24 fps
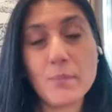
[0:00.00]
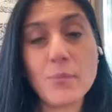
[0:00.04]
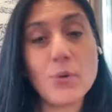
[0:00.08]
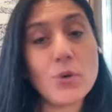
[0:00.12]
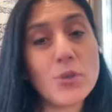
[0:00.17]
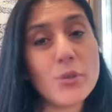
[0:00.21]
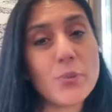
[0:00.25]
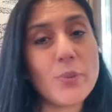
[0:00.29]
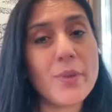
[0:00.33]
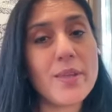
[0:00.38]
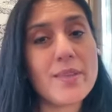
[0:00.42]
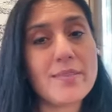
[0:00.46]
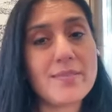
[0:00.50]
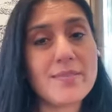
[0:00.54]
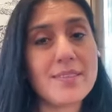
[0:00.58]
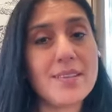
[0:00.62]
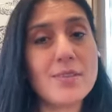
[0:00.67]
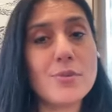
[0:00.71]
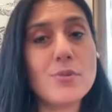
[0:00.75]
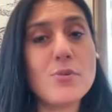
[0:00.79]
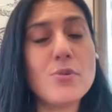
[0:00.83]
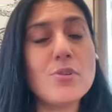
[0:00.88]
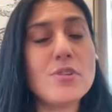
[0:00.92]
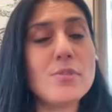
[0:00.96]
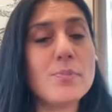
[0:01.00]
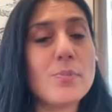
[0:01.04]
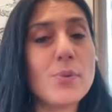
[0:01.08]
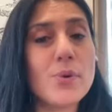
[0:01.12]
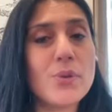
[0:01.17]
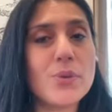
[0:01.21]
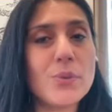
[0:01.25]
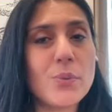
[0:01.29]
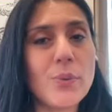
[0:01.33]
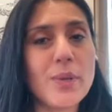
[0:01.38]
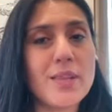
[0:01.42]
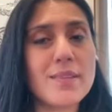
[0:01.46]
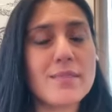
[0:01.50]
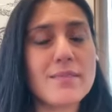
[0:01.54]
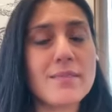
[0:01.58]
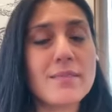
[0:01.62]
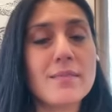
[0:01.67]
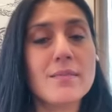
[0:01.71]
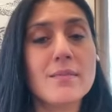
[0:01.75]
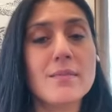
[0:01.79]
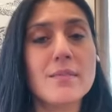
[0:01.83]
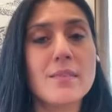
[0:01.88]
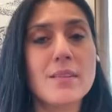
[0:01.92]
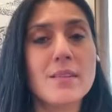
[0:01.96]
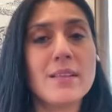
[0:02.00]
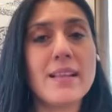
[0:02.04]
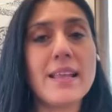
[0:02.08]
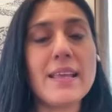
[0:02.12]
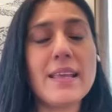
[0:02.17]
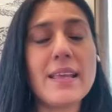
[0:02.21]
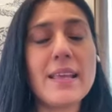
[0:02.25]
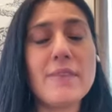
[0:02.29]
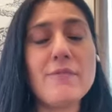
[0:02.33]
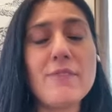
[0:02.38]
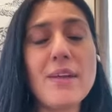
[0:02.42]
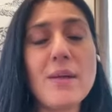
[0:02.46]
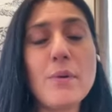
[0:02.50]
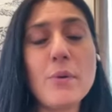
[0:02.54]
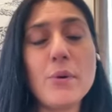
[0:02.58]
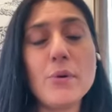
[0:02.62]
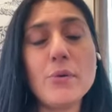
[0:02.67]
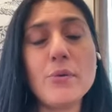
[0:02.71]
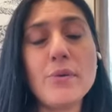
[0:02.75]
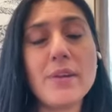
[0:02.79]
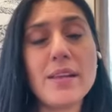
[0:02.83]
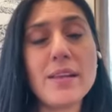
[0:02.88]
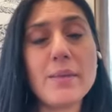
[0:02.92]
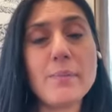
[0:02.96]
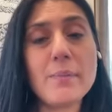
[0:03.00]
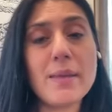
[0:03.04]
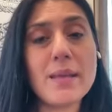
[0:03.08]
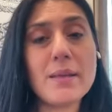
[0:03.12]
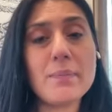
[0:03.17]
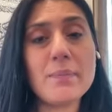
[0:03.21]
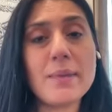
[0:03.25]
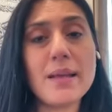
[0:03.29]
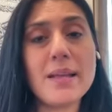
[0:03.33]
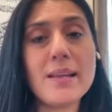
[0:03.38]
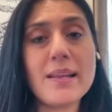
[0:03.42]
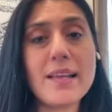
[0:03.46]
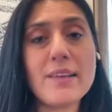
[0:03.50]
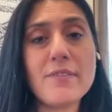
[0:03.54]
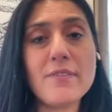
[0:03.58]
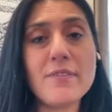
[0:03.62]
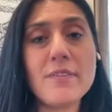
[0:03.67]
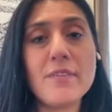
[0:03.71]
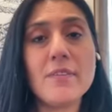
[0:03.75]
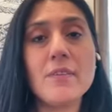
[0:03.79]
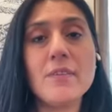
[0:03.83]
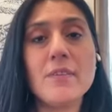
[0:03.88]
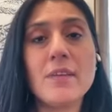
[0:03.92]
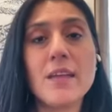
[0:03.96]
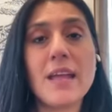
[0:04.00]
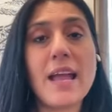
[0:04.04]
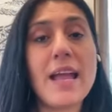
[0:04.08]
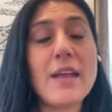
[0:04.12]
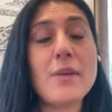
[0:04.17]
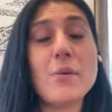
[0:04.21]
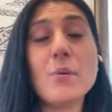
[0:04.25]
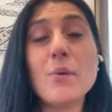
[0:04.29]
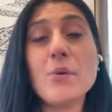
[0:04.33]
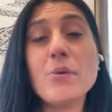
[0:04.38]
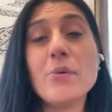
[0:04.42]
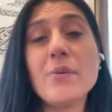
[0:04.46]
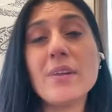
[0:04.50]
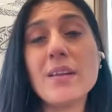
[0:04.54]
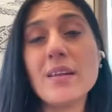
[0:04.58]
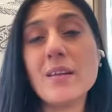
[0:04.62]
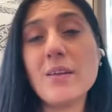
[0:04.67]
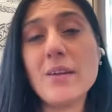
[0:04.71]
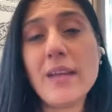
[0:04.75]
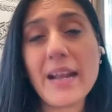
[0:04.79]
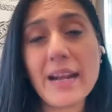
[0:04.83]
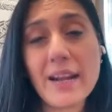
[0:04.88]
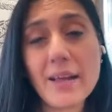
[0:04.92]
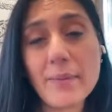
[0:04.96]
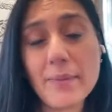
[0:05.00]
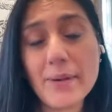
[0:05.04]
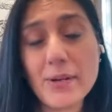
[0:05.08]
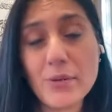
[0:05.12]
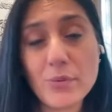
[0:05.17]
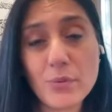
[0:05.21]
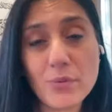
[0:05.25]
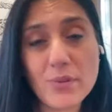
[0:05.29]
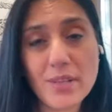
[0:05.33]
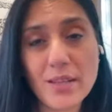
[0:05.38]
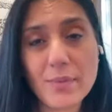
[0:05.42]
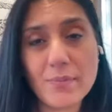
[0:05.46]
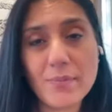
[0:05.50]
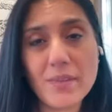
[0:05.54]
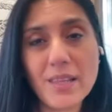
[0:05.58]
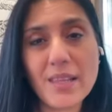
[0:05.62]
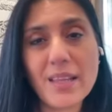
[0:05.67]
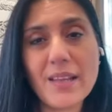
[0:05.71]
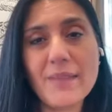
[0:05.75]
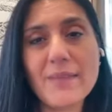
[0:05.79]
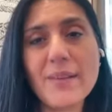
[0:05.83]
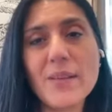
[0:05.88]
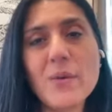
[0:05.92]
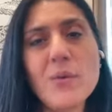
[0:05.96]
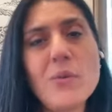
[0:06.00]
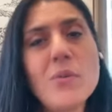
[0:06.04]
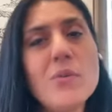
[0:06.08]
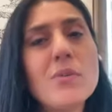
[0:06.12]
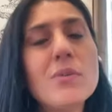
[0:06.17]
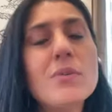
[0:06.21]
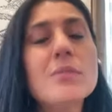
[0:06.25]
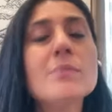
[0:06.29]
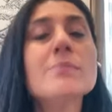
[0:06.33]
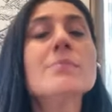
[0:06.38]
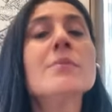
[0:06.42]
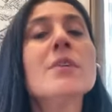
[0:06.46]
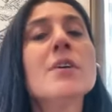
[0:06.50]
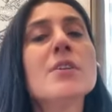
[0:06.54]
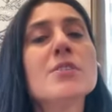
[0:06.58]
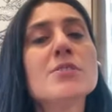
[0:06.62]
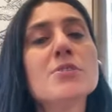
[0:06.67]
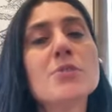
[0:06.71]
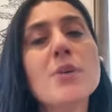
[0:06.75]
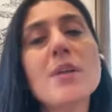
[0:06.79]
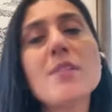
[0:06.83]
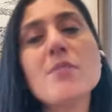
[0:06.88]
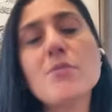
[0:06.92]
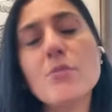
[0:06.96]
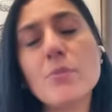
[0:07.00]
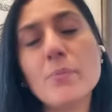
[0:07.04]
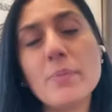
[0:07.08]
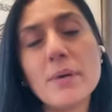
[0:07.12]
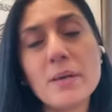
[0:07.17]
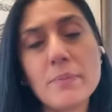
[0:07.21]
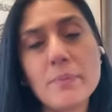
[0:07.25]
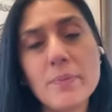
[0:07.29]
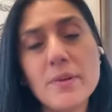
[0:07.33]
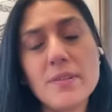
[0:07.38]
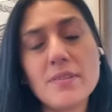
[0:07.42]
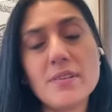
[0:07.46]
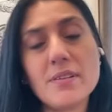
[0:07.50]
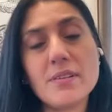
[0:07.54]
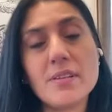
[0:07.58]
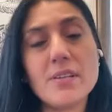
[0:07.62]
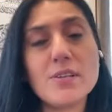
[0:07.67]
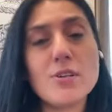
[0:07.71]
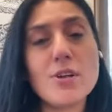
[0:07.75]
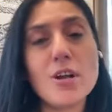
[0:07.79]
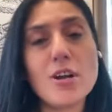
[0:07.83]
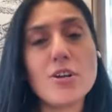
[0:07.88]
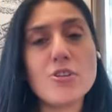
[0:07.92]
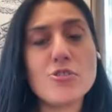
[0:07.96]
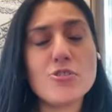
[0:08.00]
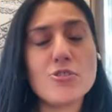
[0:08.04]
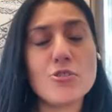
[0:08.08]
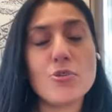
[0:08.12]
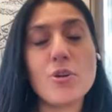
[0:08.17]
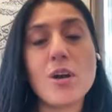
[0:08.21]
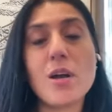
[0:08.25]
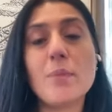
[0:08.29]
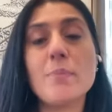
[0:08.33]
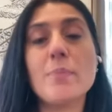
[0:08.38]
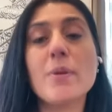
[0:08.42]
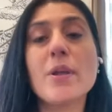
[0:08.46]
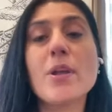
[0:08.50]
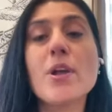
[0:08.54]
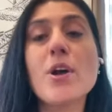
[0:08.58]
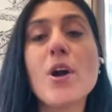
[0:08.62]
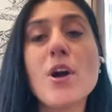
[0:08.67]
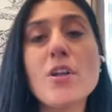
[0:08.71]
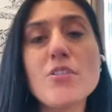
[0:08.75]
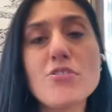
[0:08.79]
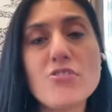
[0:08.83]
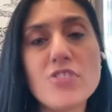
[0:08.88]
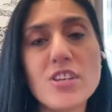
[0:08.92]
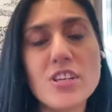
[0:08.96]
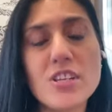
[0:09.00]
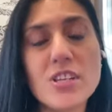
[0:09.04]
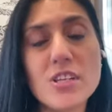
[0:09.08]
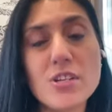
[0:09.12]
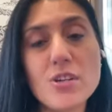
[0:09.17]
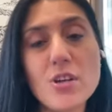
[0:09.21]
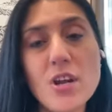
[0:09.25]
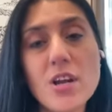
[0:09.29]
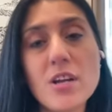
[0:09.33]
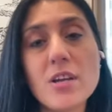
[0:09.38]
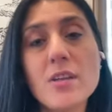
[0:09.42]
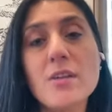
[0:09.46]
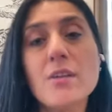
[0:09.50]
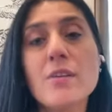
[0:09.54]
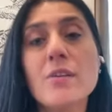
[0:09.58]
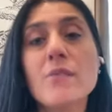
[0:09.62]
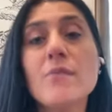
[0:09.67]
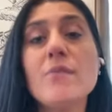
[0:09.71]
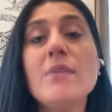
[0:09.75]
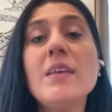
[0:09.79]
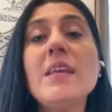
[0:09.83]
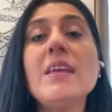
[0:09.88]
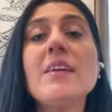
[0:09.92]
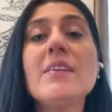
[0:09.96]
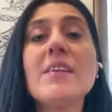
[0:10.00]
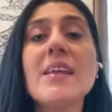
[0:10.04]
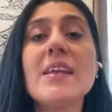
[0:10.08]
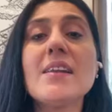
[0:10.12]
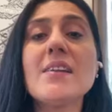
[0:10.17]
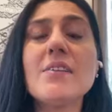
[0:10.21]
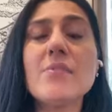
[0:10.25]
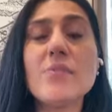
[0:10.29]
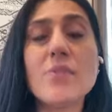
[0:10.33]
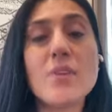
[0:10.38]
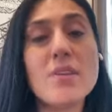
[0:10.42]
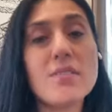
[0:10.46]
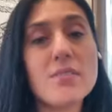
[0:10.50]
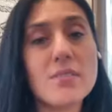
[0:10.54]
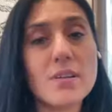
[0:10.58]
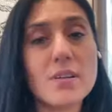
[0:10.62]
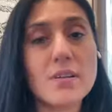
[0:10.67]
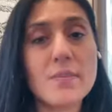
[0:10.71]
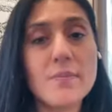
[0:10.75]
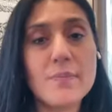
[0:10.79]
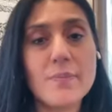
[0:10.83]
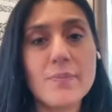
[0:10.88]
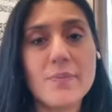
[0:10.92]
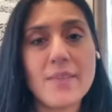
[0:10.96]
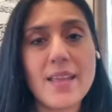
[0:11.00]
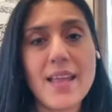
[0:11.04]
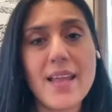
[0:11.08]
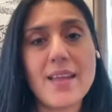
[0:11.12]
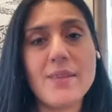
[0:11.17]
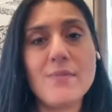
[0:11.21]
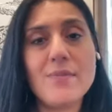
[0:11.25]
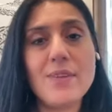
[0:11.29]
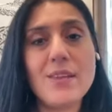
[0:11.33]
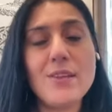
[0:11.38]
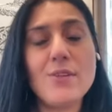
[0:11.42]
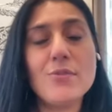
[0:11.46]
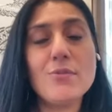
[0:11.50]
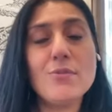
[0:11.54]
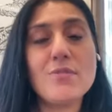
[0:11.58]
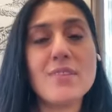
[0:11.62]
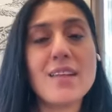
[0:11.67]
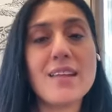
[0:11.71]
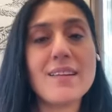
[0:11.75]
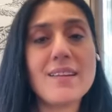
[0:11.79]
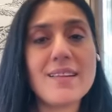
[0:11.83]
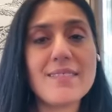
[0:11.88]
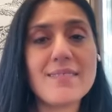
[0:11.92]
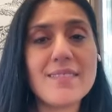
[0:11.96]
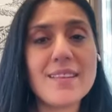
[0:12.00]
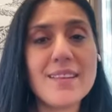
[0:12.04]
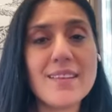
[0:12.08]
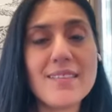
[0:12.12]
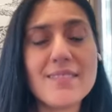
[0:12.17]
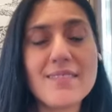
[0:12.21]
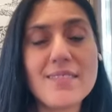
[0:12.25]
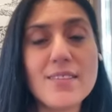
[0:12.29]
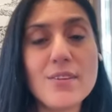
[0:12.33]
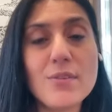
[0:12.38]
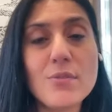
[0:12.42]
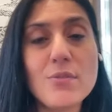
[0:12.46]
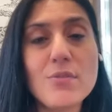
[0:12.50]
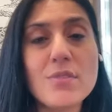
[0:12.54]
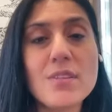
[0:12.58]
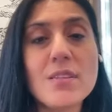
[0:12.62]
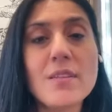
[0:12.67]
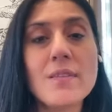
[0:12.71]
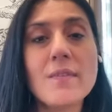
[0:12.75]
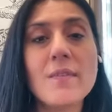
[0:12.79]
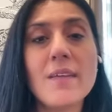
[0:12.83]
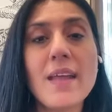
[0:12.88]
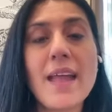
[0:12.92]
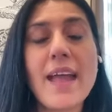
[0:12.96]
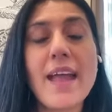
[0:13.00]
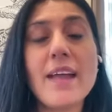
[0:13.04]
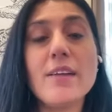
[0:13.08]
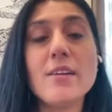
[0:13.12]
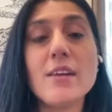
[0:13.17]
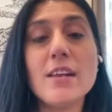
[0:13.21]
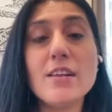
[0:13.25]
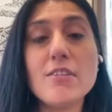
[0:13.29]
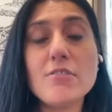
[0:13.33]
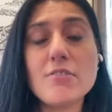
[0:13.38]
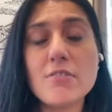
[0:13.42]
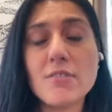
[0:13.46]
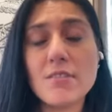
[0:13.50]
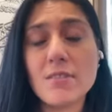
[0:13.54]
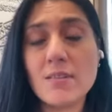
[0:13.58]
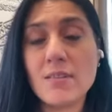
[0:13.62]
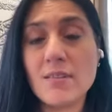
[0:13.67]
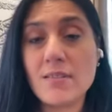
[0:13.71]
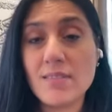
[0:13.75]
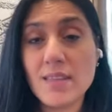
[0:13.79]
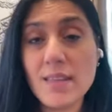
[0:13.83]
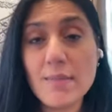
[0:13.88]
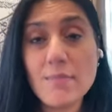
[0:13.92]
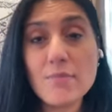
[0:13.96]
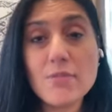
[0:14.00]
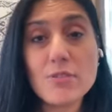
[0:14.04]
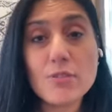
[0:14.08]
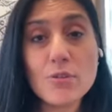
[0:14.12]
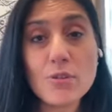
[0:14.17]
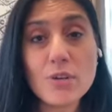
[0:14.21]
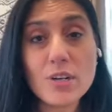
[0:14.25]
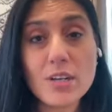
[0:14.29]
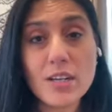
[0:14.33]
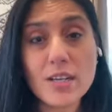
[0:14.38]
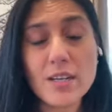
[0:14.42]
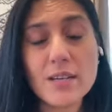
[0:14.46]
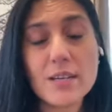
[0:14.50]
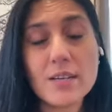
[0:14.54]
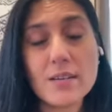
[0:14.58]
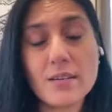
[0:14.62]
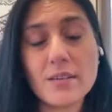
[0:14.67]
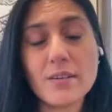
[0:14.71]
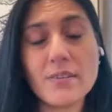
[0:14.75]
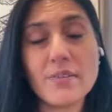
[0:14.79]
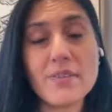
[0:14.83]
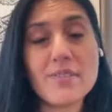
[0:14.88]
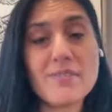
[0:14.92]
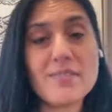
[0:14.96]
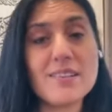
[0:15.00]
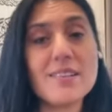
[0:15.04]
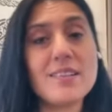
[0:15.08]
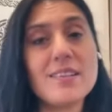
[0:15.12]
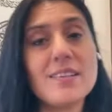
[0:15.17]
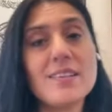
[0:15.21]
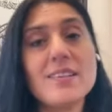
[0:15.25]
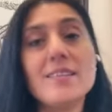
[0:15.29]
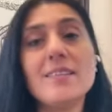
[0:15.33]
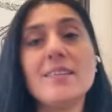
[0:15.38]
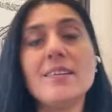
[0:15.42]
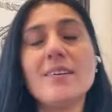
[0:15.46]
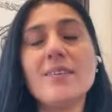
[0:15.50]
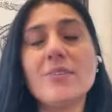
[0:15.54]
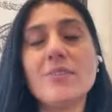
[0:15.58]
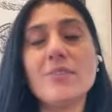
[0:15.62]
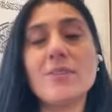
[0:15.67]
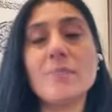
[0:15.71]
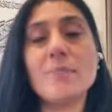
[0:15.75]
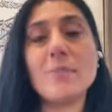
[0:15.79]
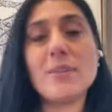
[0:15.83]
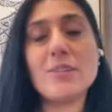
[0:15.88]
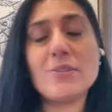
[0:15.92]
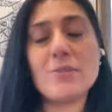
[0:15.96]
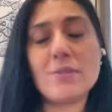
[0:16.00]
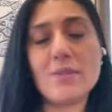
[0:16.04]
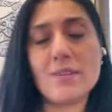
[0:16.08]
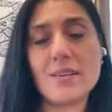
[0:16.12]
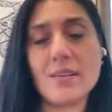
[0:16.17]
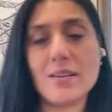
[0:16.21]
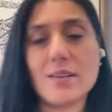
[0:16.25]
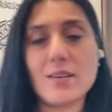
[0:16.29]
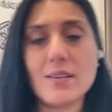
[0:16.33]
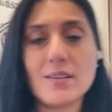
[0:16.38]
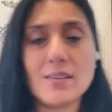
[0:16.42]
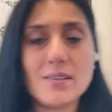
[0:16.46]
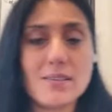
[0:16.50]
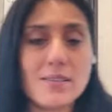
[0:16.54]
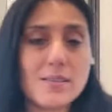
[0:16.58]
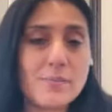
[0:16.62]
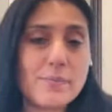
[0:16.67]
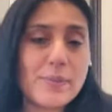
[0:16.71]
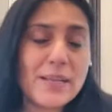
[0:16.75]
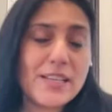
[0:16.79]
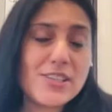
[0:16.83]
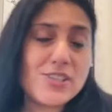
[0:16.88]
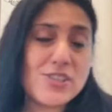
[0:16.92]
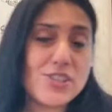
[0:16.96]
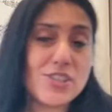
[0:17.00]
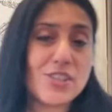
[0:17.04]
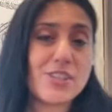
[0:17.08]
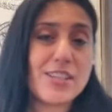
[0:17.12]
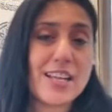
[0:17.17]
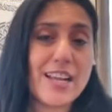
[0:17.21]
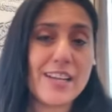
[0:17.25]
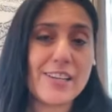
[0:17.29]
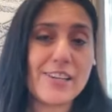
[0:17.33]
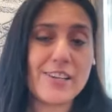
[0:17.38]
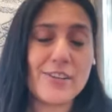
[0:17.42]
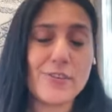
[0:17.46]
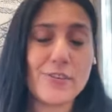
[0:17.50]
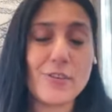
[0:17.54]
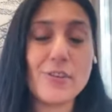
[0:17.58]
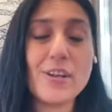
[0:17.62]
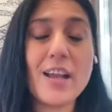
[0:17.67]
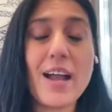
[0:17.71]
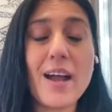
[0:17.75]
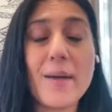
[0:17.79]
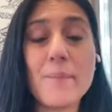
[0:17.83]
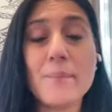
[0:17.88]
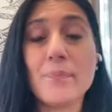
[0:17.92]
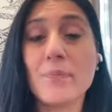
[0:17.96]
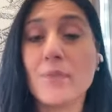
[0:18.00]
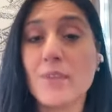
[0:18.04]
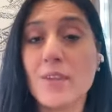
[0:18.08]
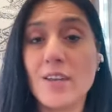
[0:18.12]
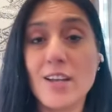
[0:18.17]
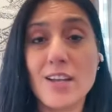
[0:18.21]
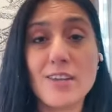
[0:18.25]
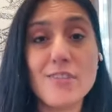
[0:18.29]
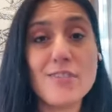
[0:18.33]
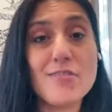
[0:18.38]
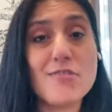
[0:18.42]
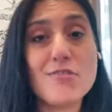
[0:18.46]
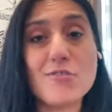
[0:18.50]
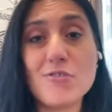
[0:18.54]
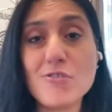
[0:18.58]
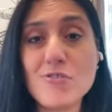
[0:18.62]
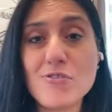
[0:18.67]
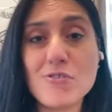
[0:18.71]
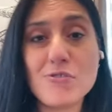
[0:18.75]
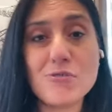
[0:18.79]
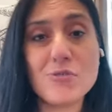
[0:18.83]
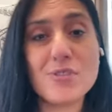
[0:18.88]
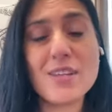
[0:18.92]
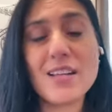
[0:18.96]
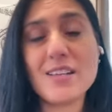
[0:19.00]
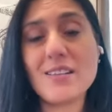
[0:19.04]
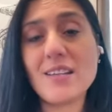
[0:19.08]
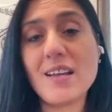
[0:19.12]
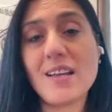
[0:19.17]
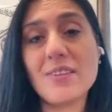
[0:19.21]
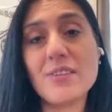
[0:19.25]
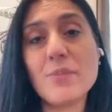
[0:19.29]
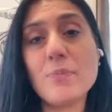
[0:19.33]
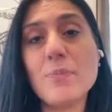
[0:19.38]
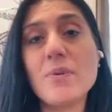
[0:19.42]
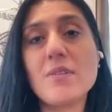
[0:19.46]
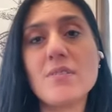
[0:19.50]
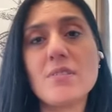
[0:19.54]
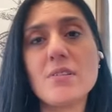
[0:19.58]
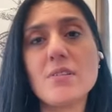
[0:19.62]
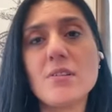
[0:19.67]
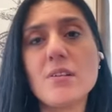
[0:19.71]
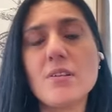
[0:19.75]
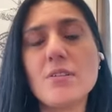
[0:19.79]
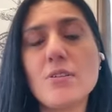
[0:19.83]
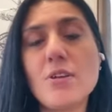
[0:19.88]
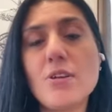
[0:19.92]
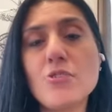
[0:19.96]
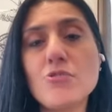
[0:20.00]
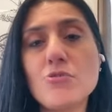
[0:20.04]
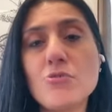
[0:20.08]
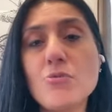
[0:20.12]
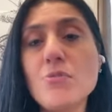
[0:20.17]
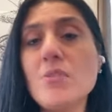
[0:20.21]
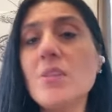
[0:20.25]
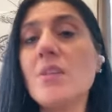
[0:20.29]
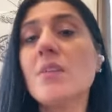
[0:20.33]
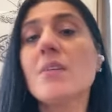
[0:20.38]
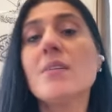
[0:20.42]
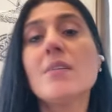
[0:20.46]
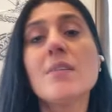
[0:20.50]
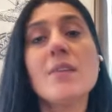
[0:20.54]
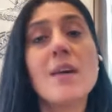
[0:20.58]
Both ways. It goes both ways. Like if I want to really make my life I don't want to really get up and do something. I'm like, oh, so and so person did not show up because she did not. We create a reason and we use that as an excuse. And it seems so clear, crystal clear on the on the picture that you know, yeah, it is so true that the other person did not choose.